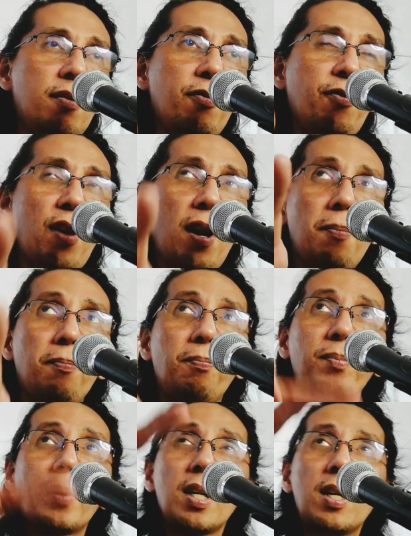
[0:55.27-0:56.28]

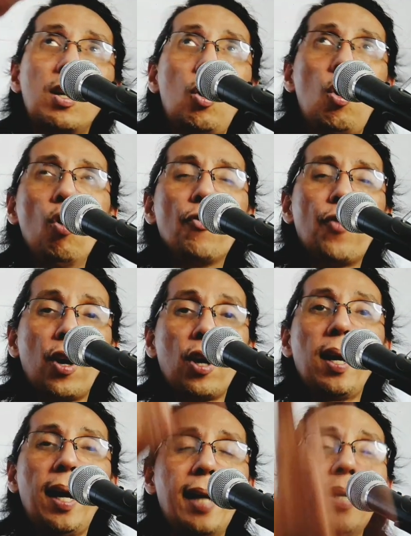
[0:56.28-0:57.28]
from
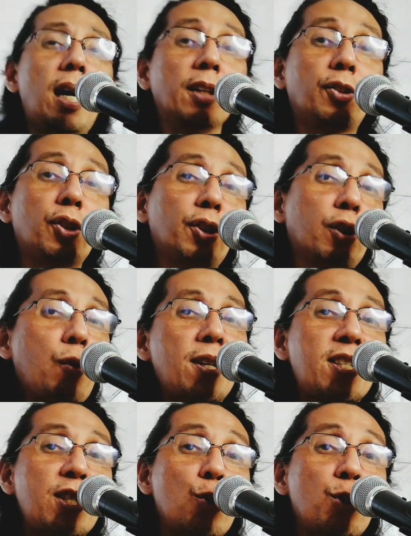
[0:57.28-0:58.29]
over and under the Great
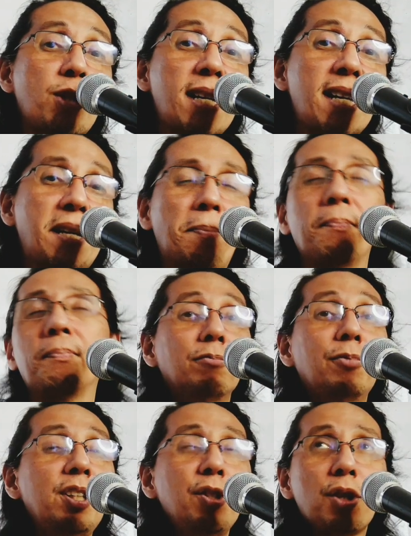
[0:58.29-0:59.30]
Snow Sea. I
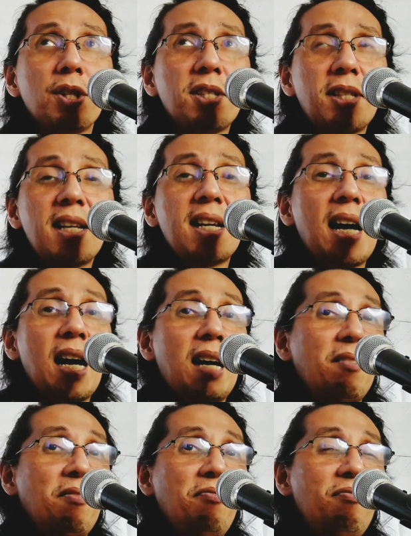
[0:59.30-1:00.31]
mean, you can say
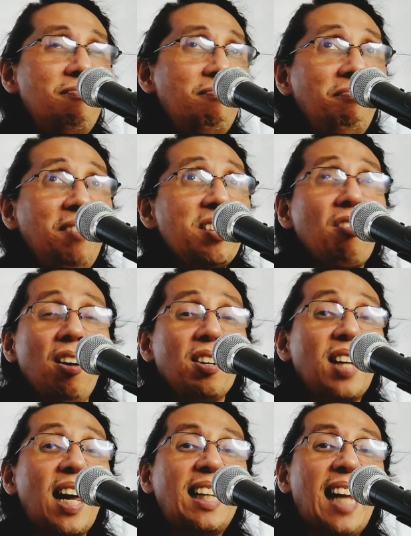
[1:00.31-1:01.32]
na. These are
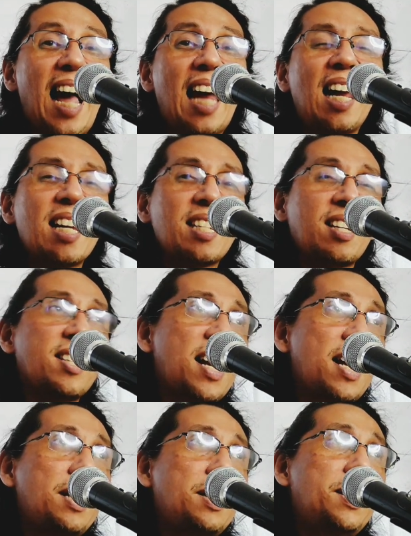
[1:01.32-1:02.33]
unlikely allies
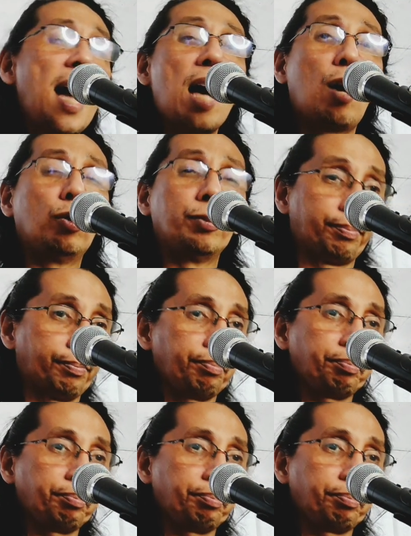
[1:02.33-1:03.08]
kasi now